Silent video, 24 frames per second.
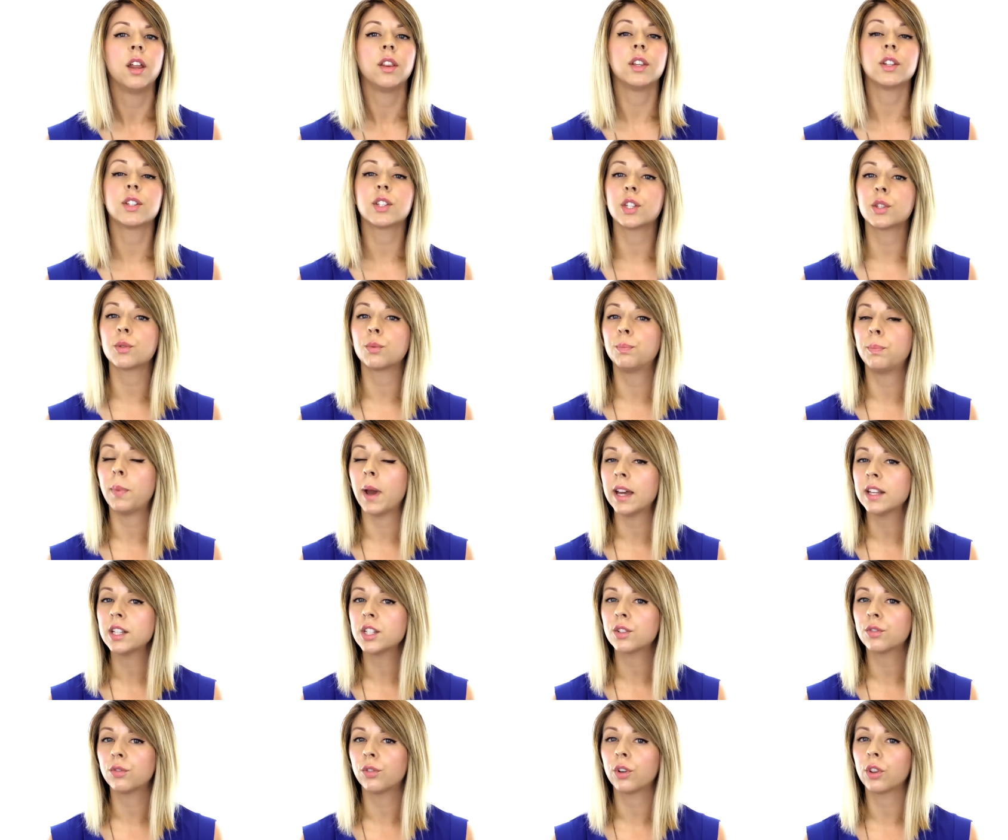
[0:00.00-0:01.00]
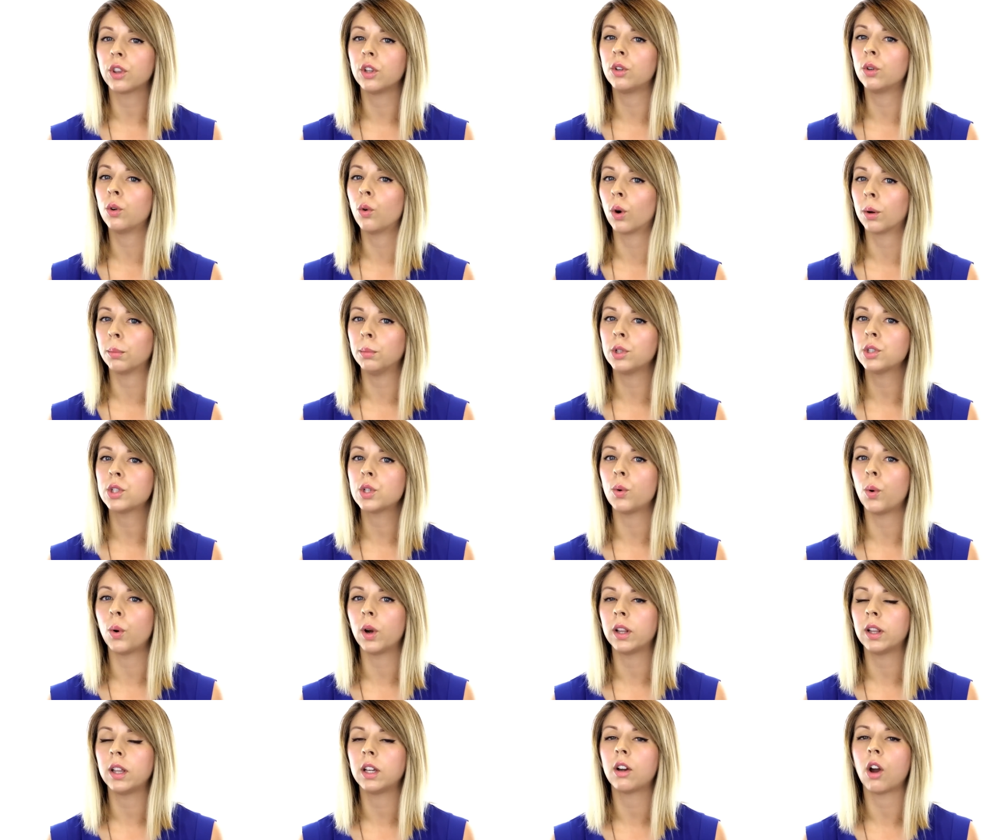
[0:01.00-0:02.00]
This is best for the normal to
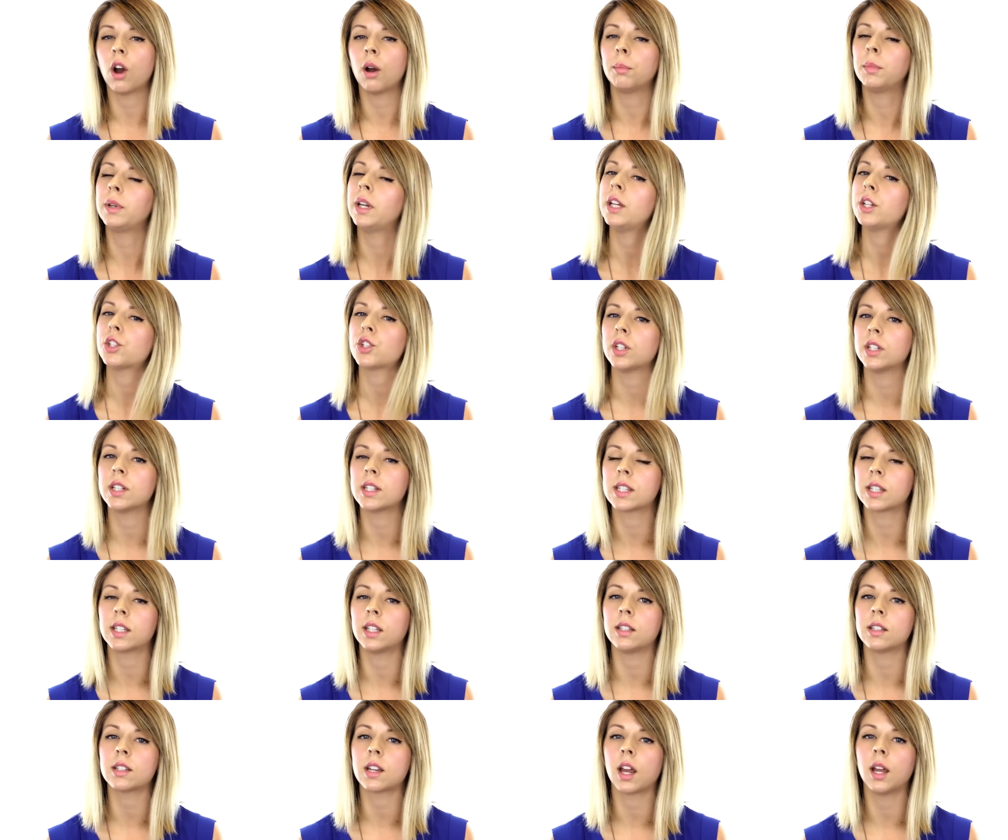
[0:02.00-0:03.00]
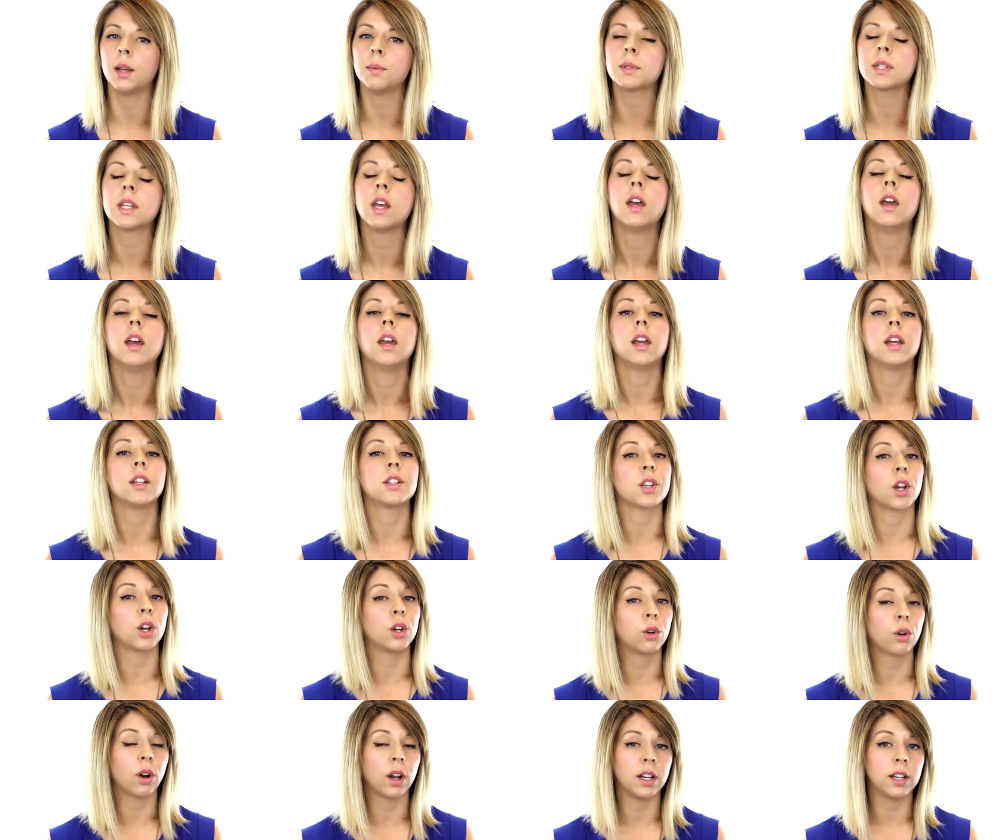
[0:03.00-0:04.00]
oily combination skin types. It's
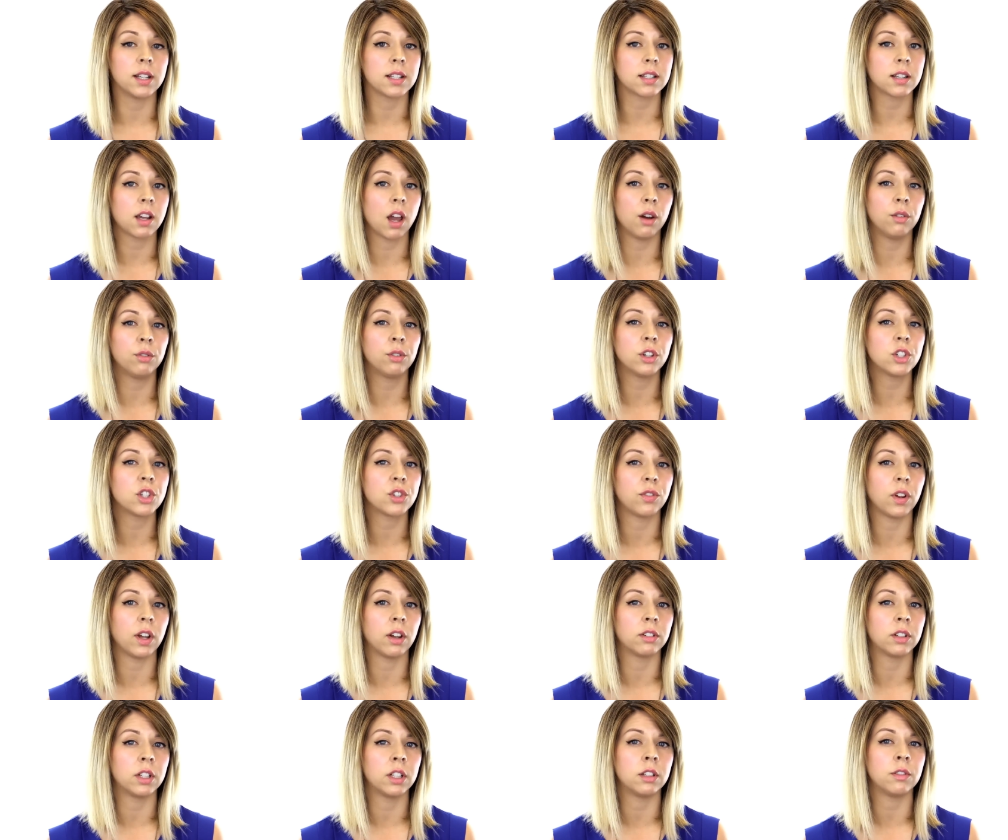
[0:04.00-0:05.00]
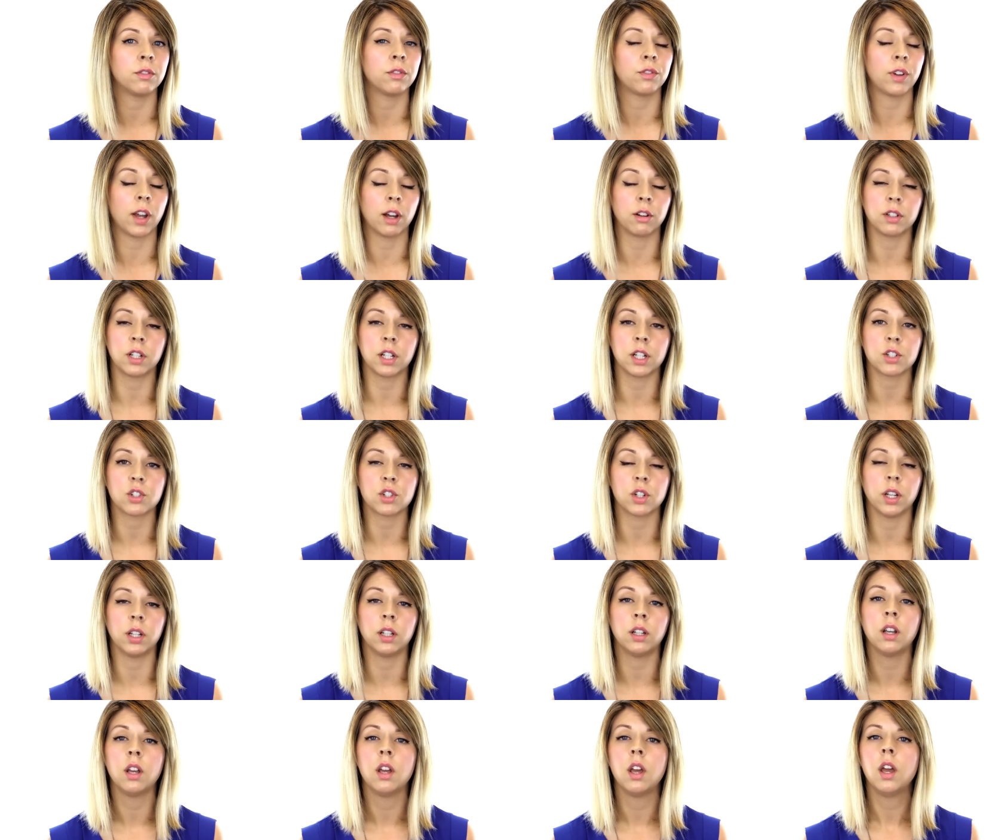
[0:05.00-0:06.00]
our greatest coverage
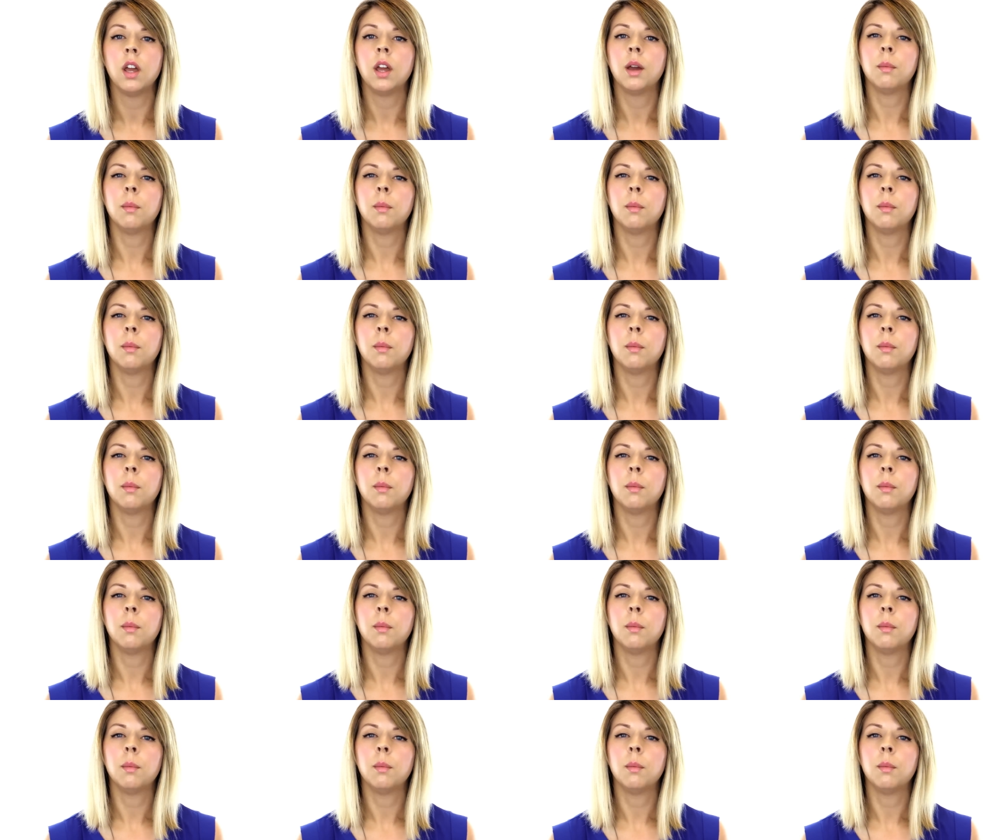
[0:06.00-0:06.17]
foundation